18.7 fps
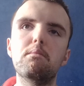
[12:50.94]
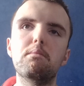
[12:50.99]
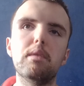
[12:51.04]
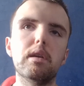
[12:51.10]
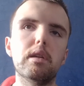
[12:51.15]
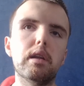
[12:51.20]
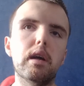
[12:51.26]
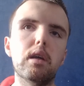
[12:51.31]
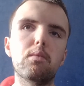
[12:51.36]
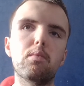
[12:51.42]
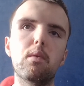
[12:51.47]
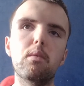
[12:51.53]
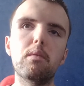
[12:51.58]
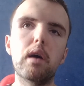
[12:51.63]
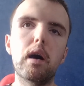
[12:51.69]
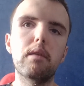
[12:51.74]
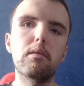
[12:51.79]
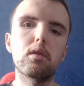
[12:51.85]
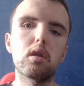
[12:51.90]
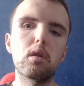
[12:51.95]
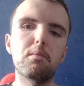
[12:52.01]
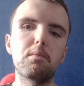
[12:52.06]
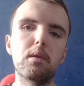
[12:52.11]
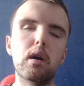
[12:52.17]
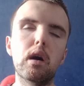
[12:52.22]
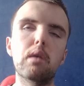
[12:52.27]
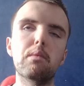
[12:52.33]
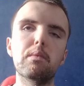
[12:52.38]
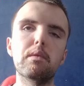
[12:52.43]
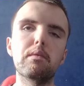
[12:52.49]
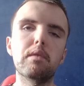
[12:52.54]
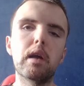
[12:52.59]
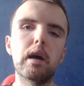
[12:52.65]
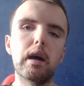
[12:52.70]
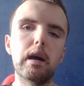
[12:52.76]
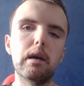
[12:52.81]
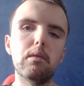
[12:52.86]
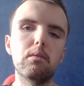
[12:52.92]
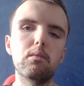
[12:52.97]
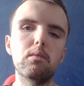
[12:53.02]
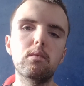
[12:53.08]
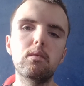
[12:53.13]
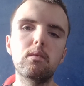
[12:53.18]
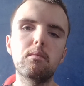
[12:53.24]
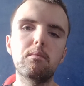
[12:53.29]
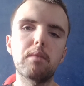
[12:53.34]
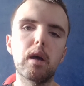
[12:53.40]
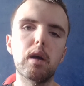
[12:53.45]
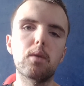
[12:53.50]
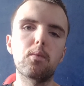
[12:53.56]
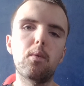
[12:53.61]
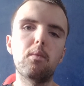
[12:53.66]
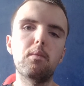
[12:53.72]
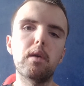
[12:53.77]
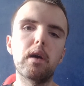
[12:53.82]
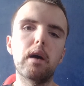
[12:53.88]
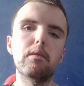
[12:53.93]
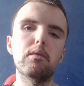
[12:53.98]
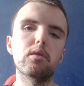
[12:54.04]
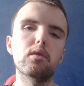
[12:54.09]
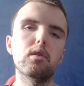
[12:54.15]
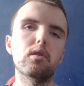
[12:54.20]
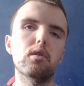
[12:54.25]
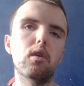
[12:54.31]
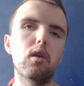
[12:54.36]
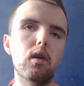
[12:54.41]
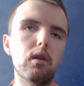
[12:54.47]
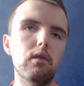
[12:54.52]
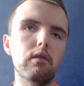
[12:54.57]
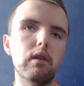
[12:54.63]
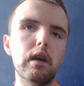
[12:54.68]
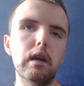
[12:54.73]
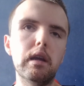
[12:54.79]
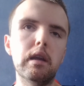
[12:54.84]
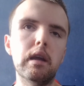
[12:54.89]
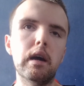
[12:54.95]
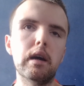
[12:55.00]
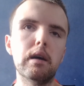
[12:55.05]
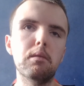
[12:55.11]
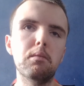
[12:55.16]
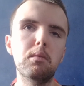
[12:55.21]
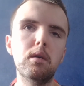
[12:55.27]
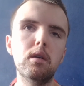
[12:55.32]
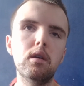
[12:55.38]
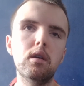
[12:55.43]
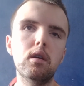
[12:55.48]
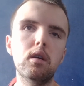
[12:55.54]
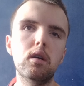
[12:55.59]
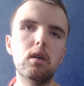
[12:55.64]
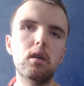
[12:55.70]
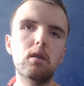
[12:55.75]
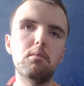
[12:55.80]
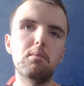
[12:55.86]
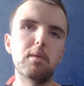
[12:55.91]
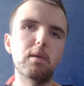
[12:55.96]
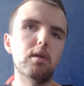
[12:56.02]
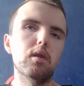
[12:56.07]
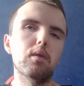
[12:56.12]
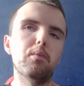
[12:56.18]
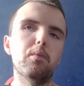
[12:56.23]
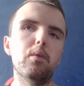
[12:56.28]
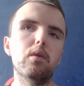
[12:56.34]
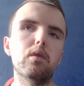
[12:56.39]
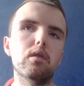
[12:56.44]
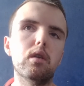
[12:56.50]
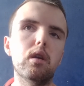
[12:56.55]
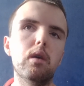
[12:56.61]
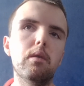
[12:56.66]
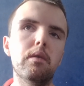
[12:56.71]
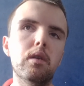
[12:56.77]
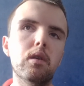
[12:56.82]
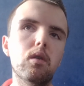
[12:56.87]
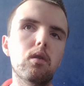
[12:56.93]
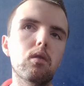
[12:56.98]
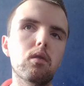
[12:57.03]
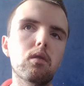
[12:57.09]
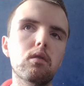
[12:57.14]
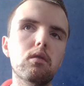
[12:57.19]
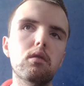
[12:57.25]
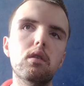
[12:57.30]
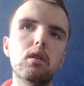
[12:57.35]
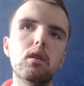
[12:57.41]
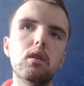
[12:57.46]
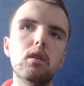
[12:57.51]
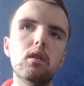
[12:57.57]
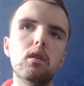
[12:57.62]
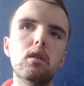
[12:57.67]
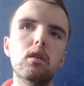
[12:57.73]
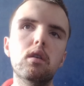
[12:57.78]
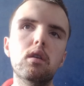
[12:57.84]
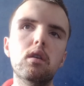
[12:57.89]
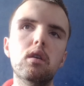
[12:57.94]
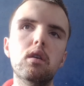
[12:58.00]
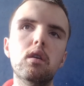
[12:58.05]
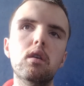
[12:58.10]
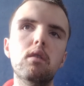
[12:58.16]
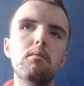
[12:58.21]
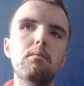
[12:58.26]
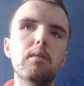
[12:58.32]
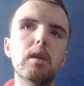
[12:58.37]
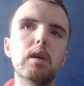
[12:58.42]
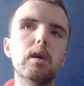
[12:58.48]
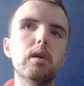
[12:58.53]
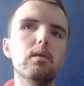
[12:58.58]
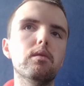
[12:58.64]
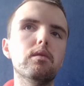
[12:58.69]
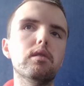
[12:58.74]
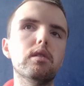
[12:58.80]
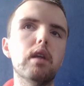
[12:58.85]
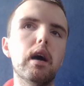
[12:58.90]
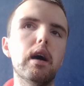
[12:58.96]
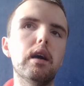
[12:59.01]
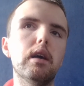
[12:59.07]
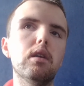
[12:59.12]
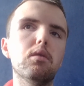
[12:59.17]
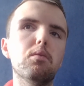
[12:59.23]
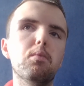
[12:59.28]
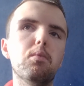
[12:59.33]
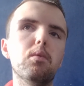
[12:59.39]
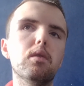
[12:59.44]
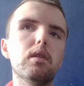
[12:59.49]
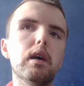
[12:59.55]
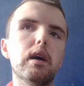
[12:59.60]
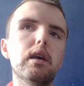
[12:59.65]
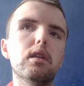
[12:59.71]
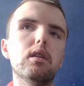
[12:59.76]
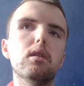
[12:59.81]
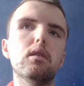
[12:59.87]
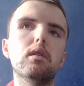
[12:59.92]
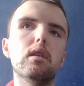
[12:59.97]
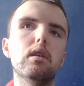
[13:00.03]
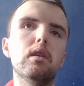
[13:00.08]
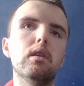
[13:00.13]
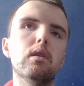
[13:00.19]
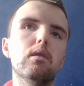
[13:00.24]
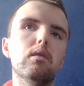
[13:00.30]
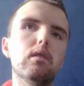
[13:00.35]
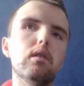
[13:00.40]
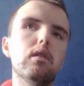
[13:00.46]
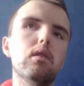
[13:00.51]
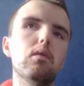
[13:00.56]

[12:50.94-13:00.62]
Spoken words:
But that's what we're having to part with now. That's what we're having to tolerate now because of what's going on. You know, what is going on at